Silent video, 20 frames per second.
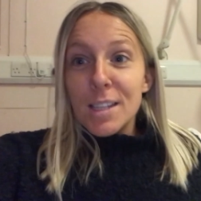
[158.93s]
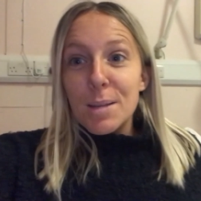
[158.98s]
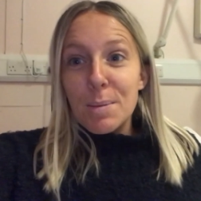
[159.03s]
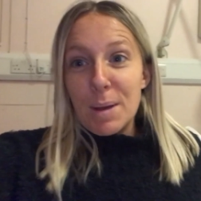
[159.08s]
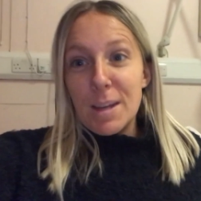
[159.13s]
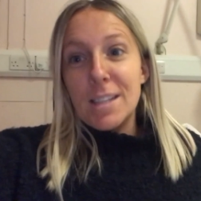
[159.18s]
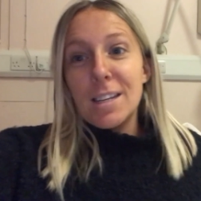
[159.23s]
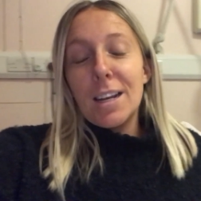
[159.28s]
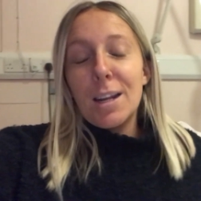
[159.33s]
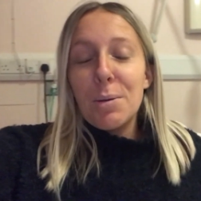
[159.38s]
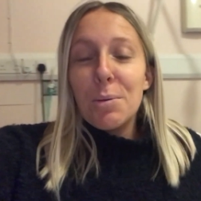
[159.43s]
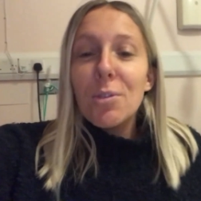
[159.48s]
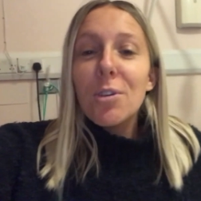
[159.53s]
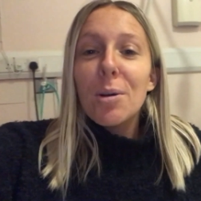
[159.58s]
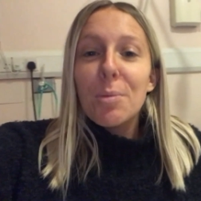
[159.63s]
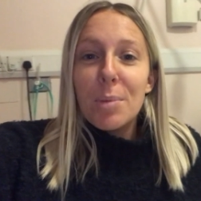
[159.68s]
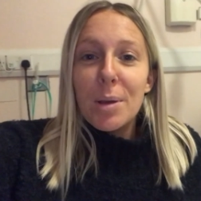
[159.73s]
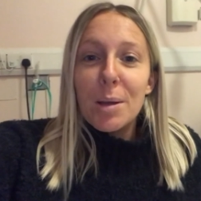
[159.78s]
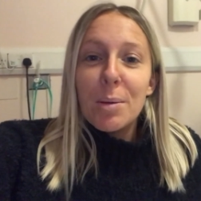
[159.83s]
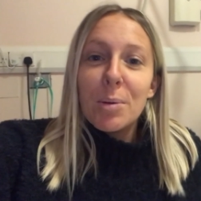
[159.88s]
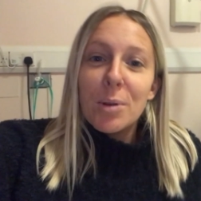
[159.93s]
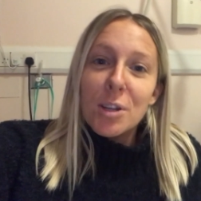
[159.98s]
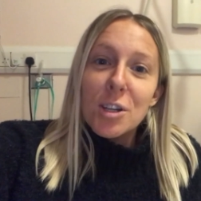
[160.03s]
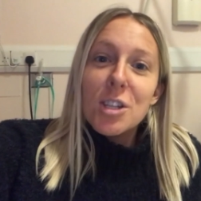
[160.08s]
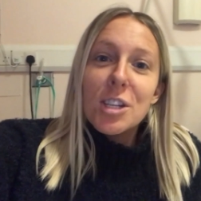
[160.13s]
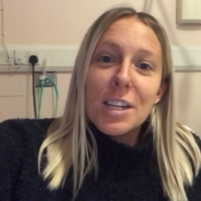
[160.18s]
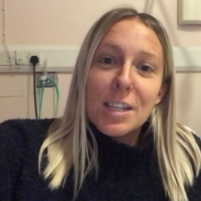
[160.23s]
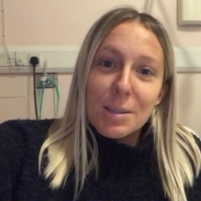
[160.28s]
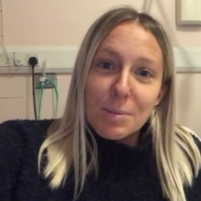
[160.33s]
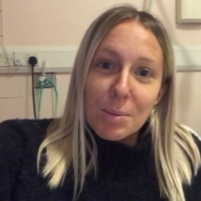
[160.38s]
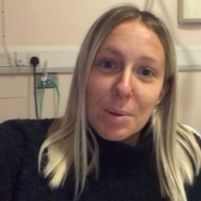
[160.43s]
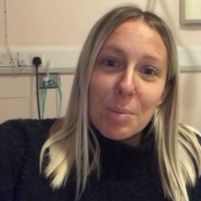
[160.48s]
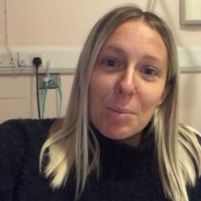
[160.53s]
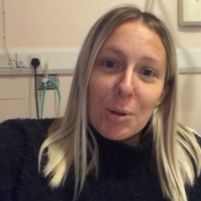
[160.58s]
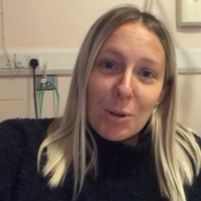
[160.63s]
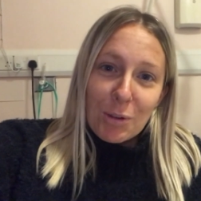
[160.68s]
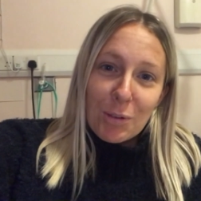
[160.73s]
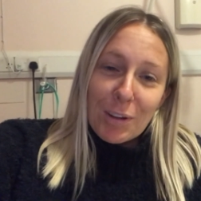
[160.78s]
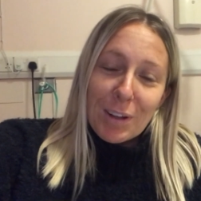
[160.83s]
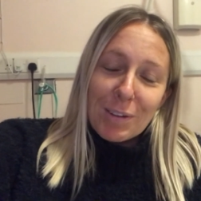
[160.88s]
So basically we're up here because she hasn't been
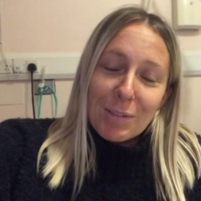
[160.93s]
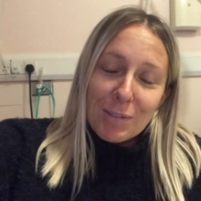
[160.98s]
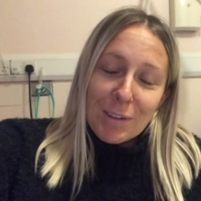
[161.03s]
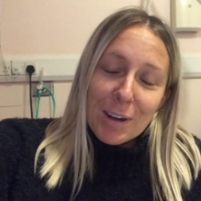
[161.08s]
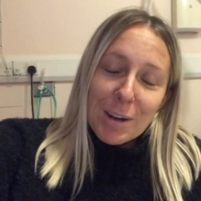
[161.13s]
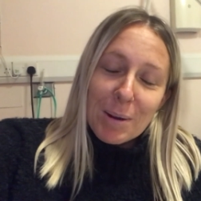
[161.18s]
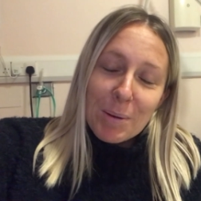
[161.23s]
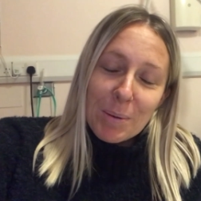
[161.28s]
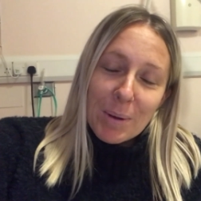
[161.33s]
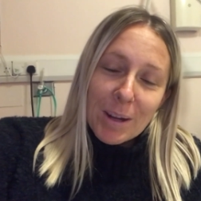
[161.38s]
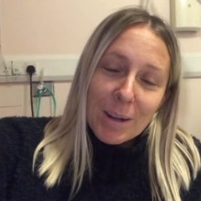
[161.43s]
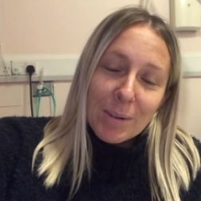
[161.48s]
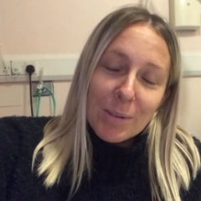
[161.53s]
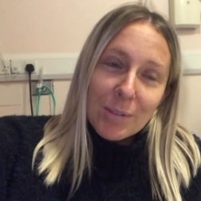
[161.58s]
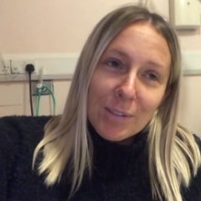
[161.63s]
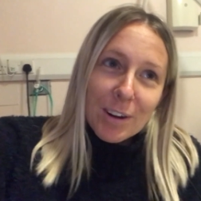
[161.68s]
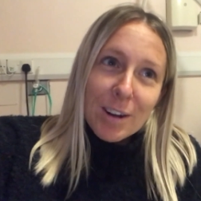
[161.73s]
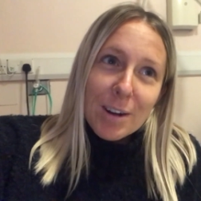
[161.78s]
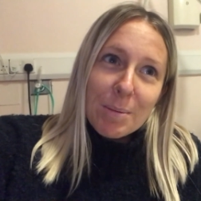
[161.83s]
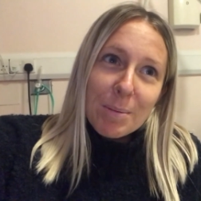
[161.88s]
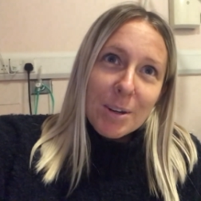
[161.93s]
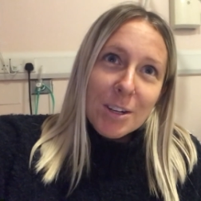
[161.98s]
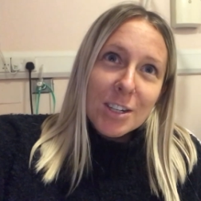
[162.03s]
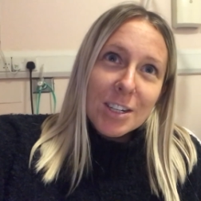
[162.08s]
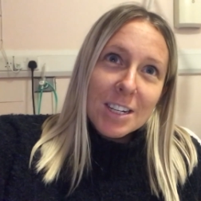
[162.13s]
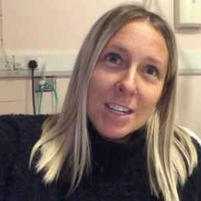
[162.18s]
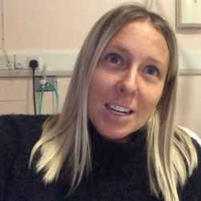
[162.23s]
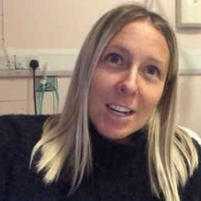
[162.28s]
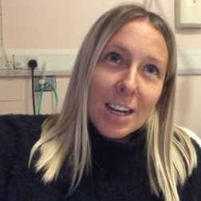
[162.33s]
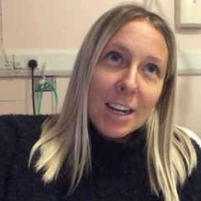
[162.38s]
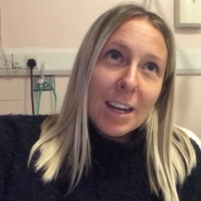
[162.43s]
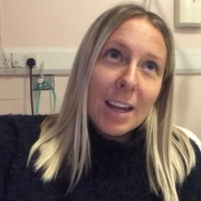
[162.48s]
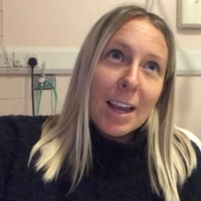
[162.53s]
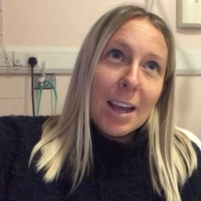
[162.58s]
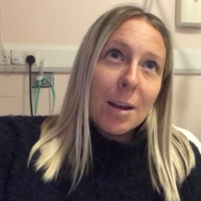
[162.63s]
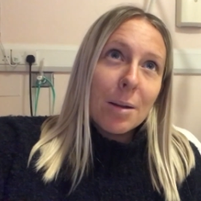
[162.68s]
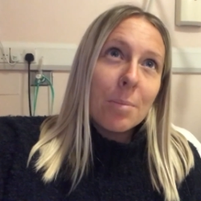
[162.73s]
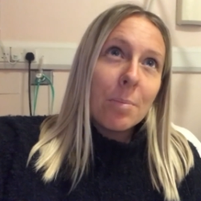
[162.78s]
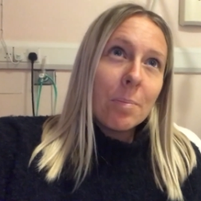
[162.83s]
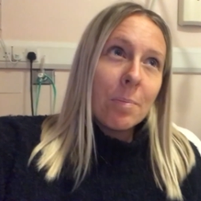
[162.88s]
moving very much today.
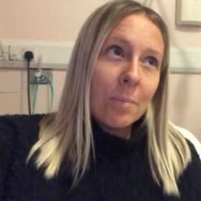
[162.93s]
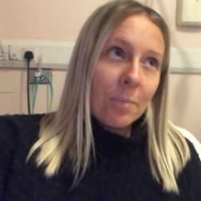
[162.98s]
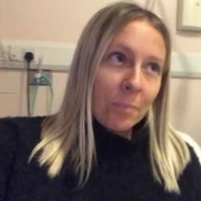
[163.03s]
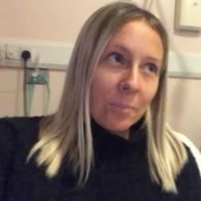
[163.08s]
And